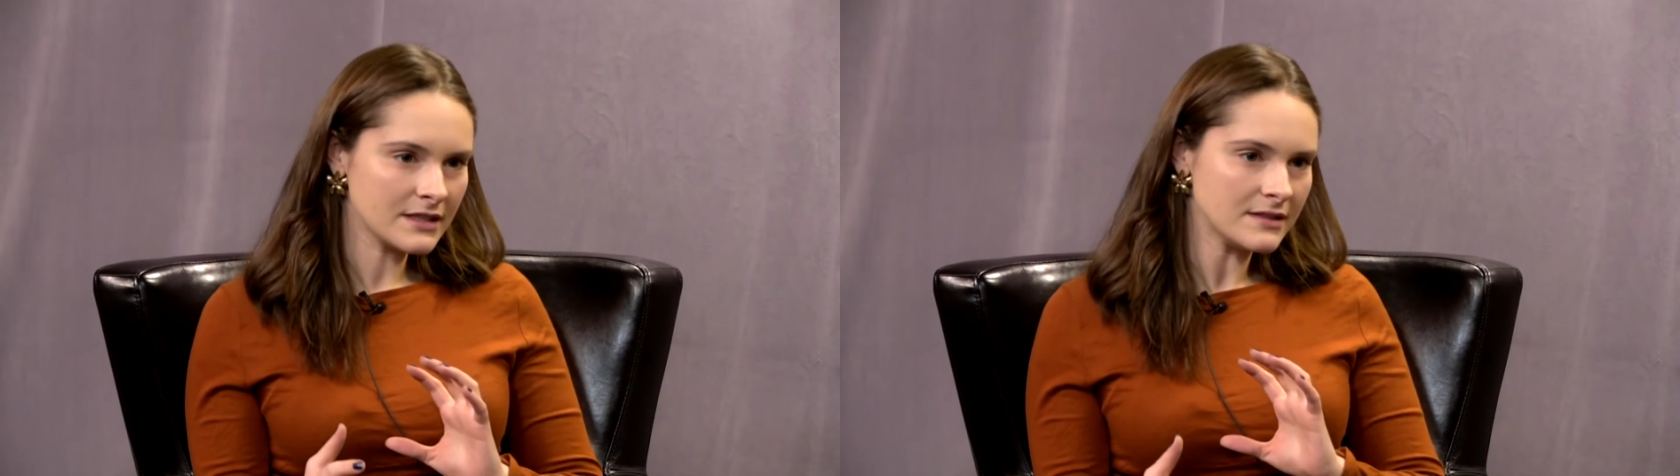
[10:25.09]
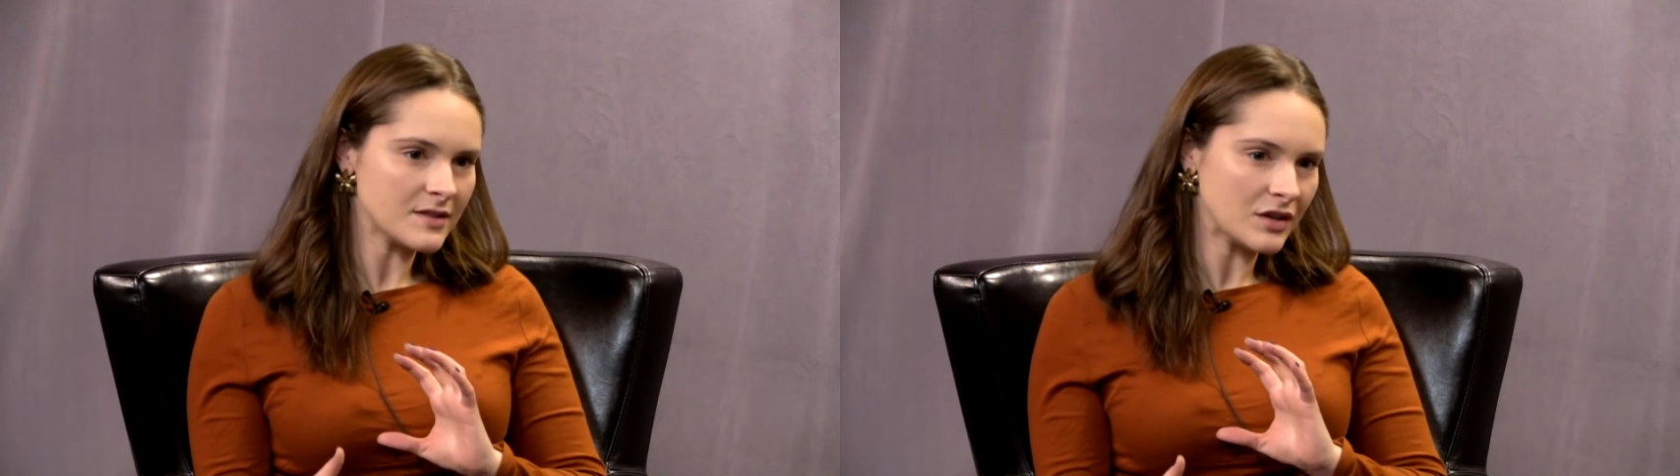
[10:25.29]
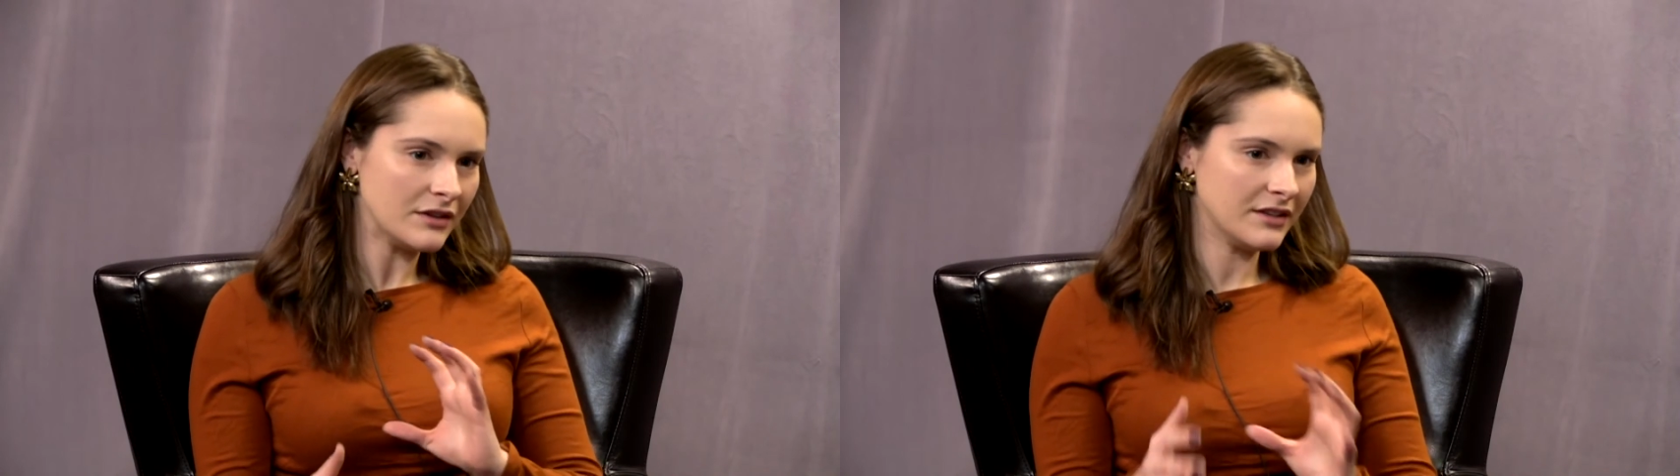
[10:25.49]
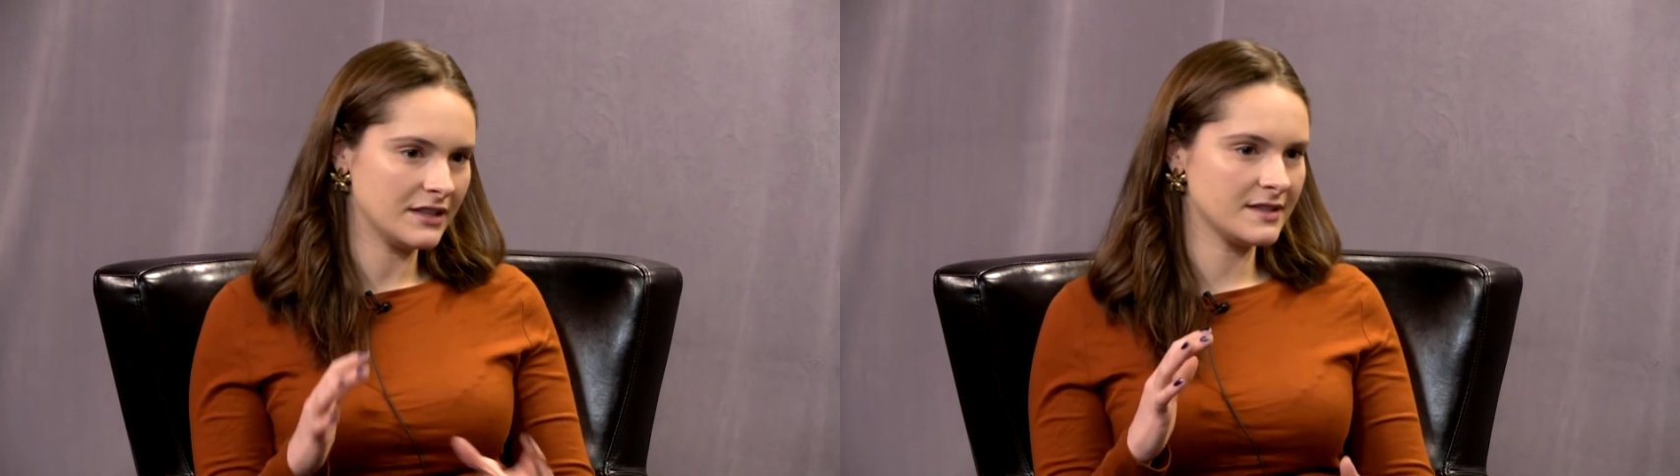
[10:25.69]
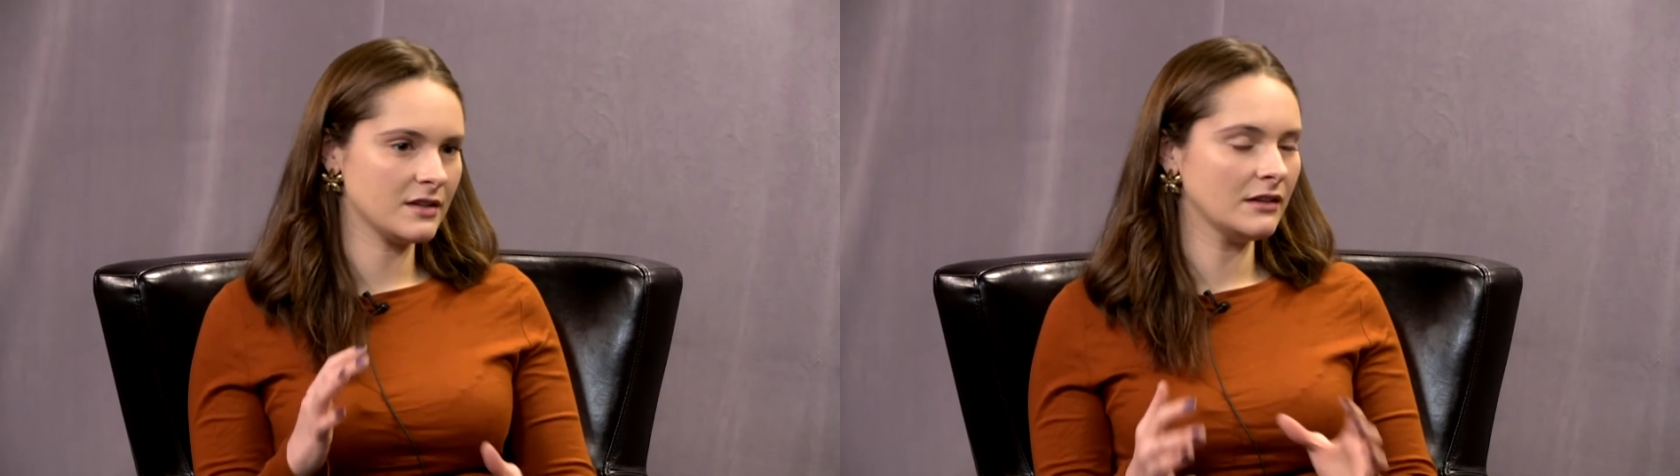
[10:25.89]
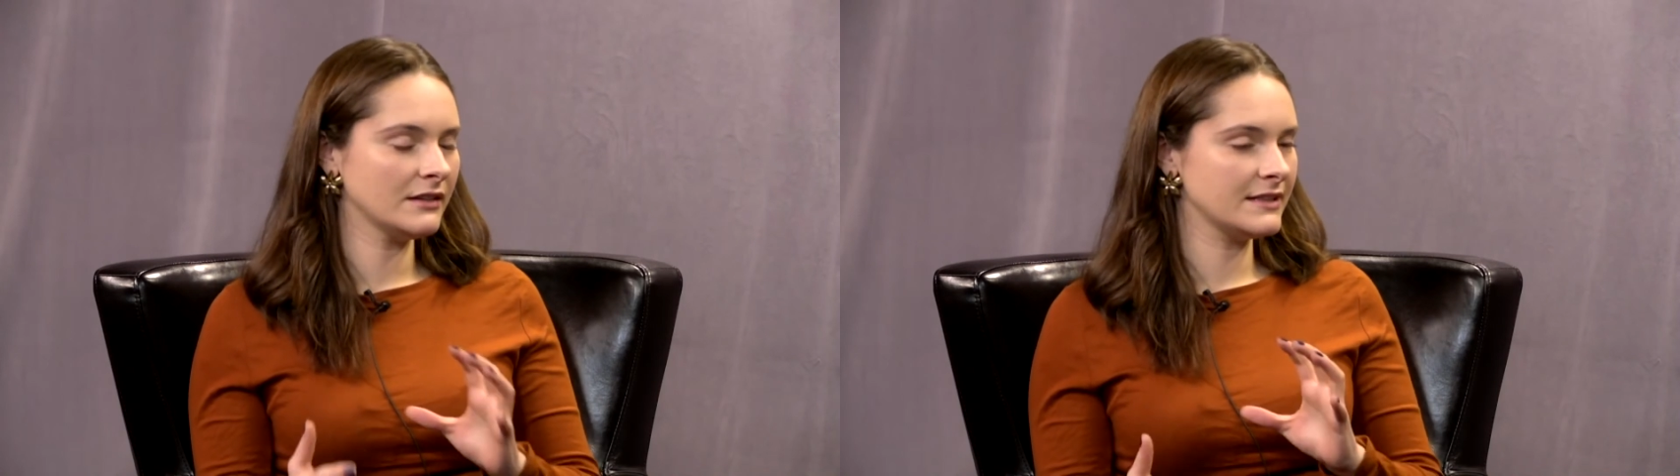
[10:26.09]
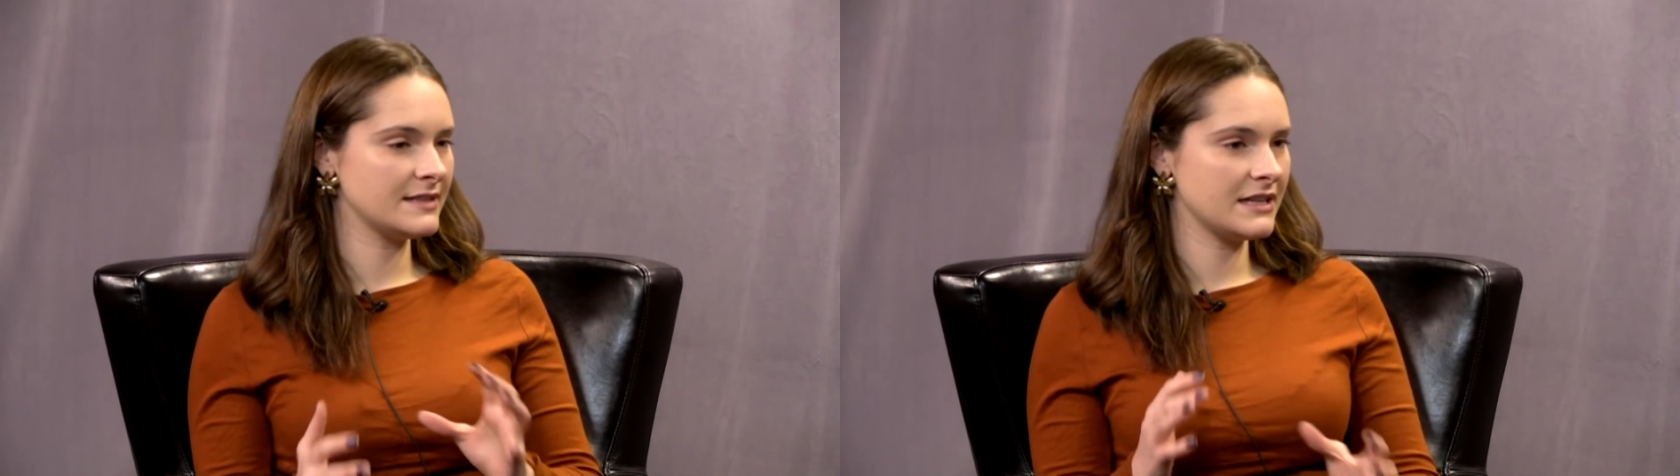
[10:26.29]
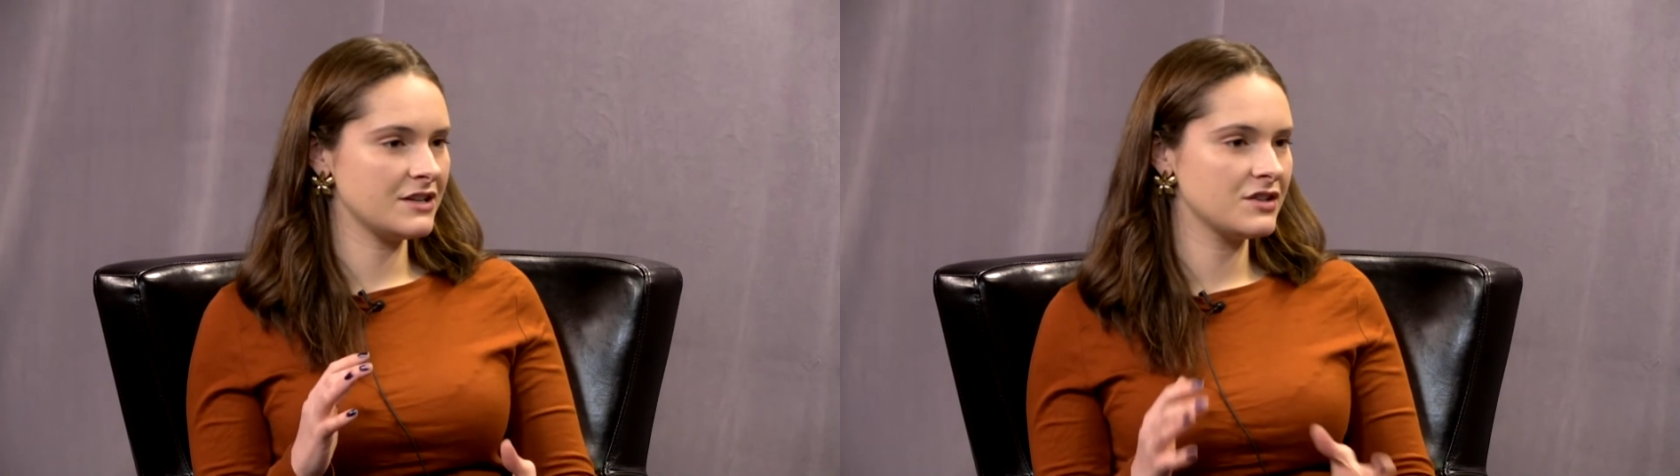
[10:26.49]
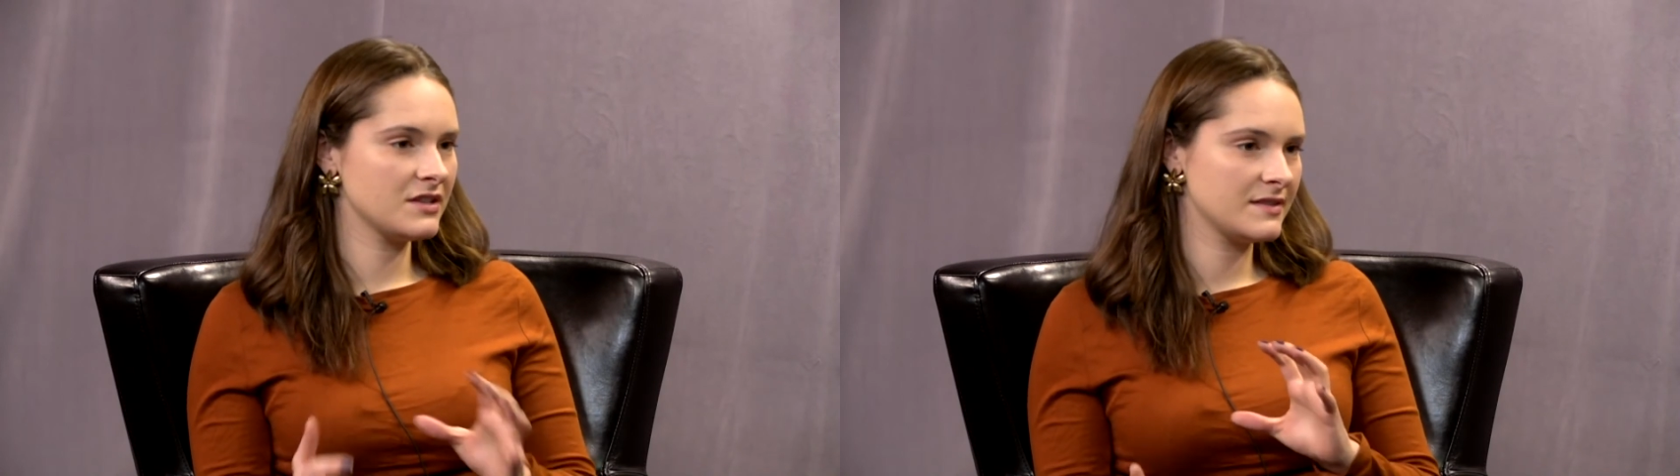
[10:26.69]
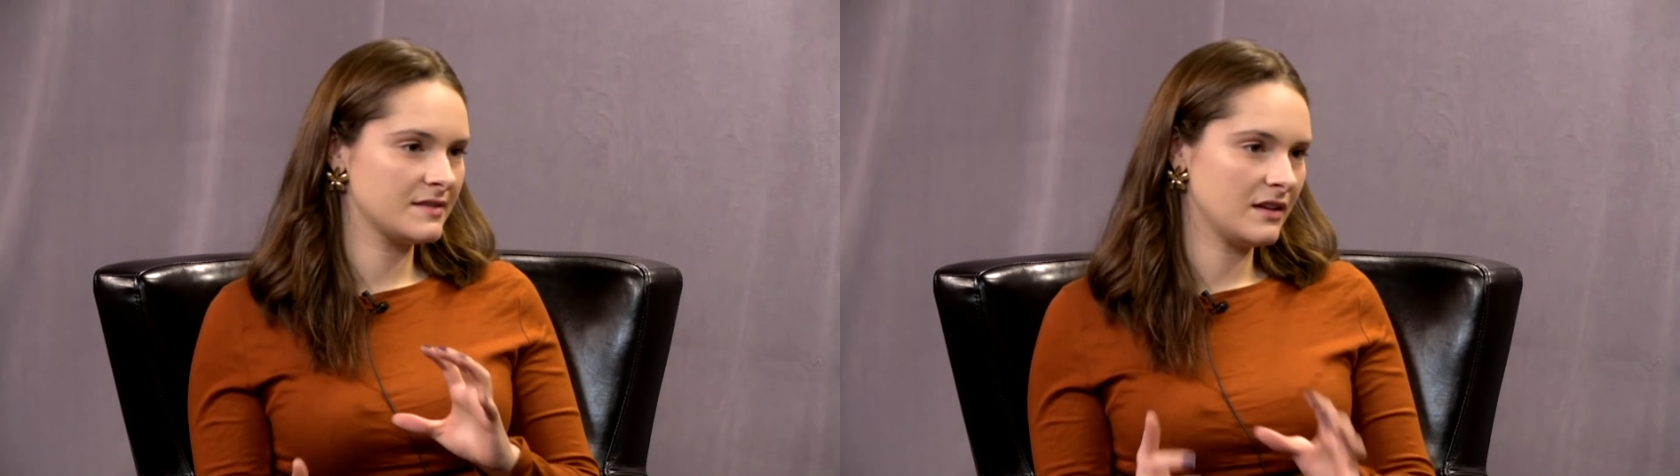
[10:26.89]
sort of in its early stages